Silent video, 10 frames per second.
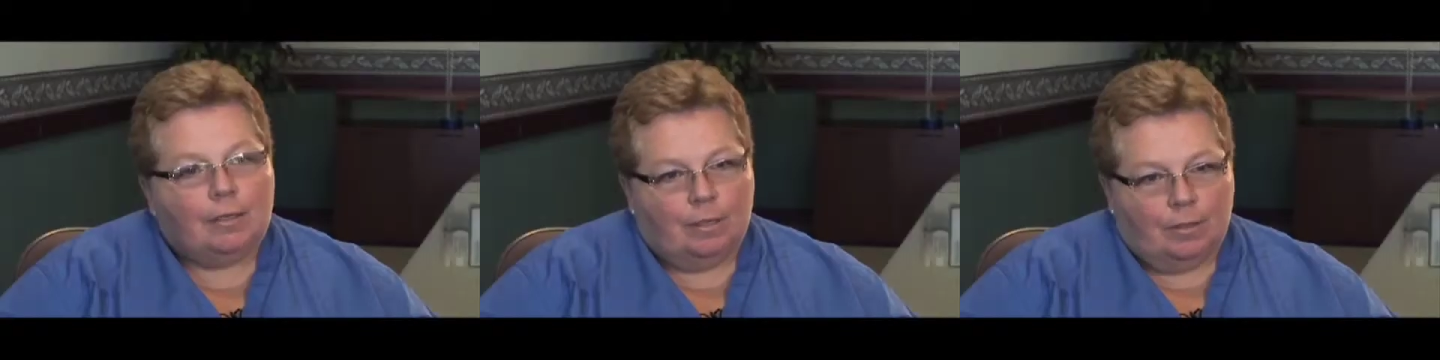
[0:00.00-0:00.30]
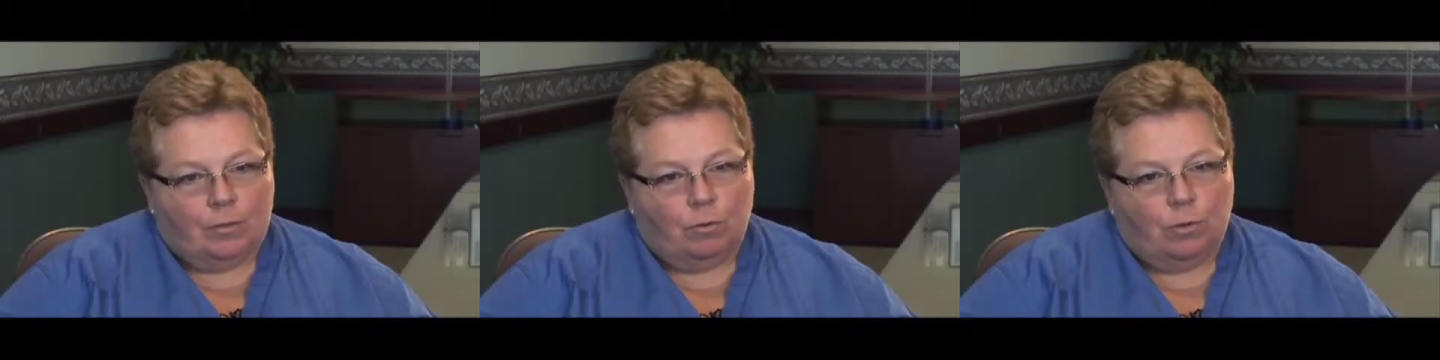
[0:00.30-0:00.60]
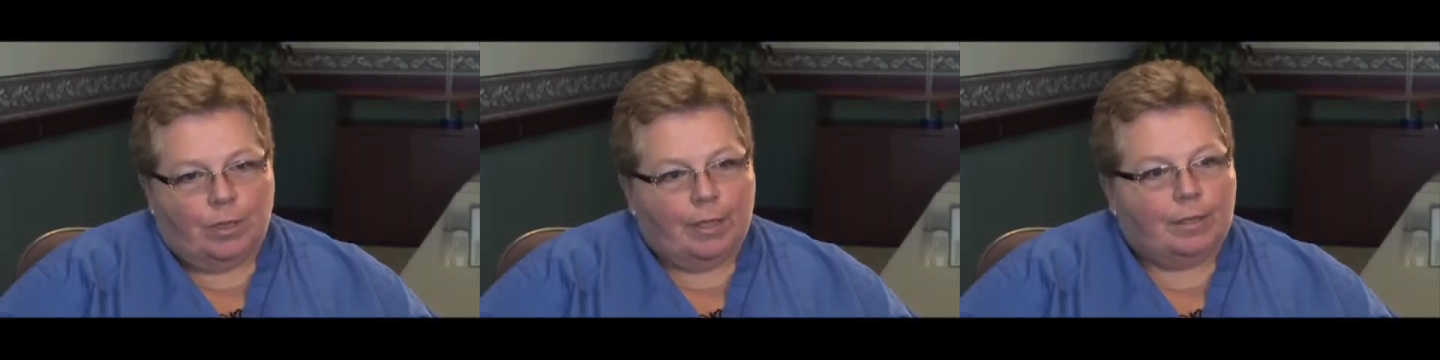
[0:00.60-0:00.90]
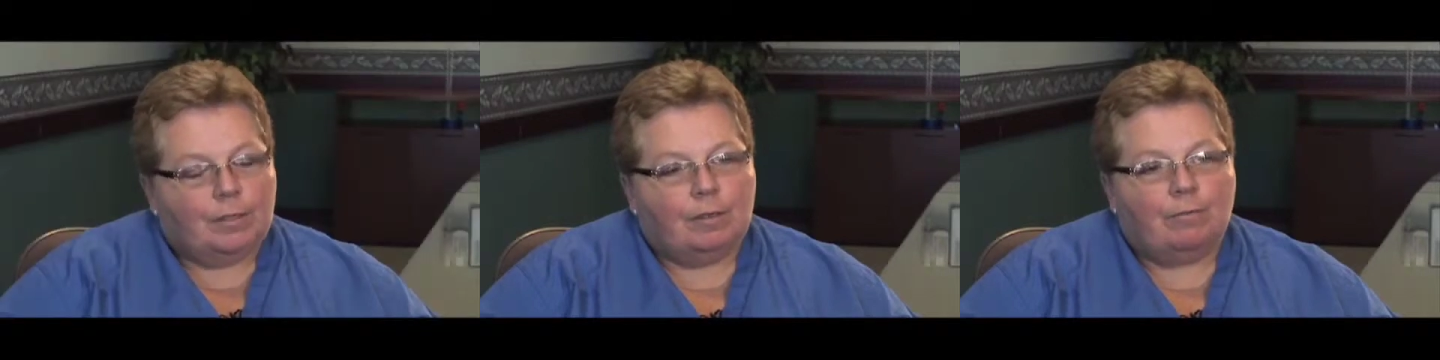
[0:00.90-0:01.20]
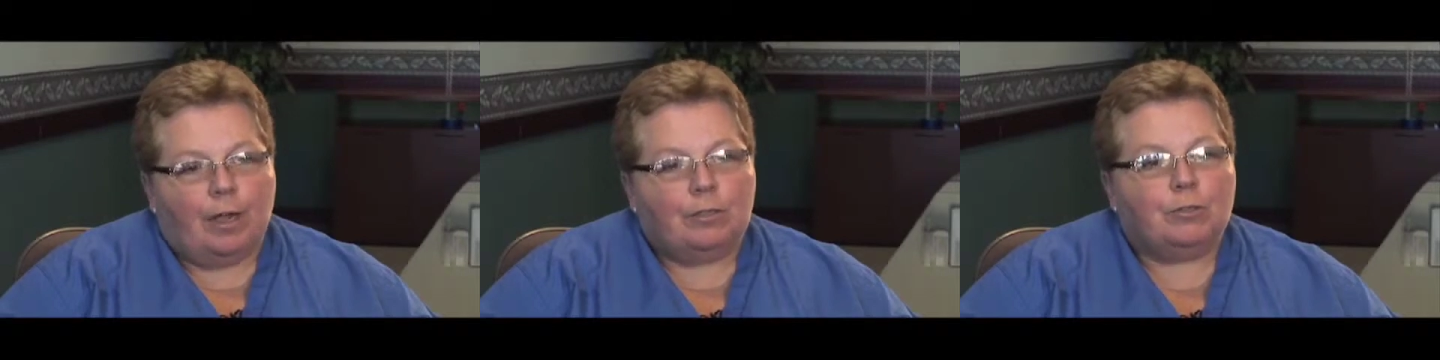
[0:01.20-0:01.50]
to this whole thing is to
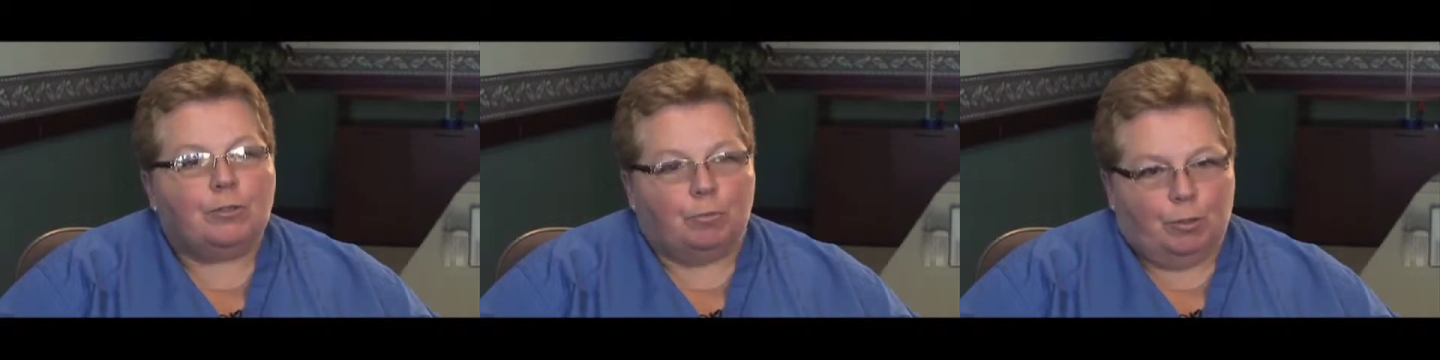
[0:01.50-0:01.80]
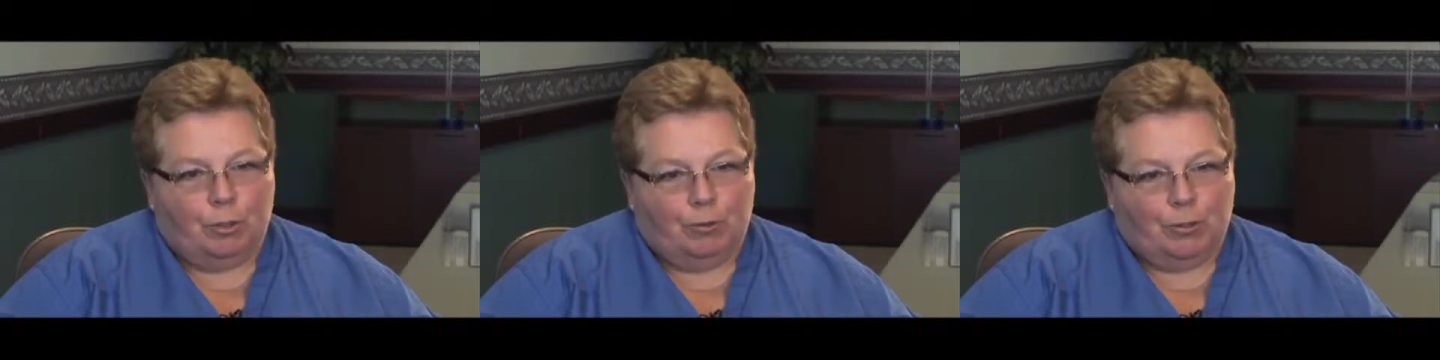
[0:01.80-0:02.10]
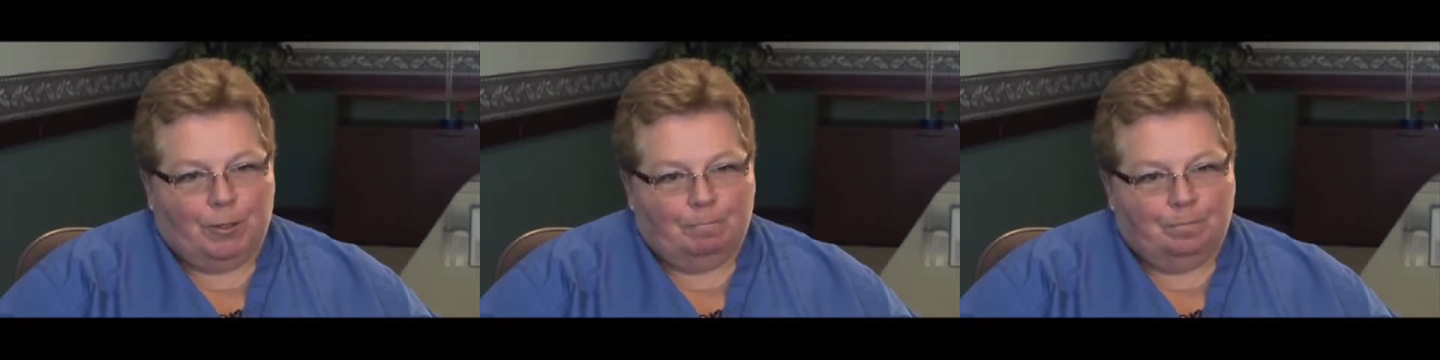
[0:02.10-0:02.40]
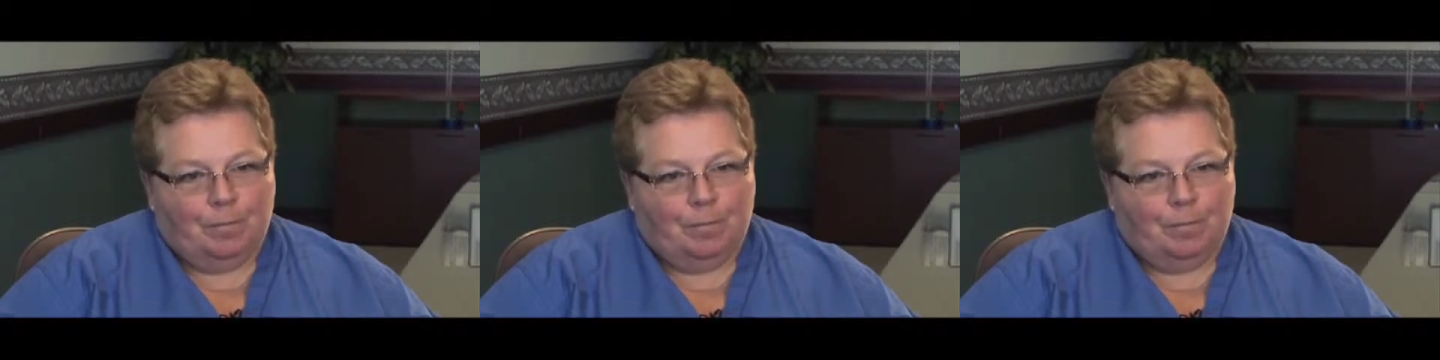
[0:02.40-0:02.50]
find your super user.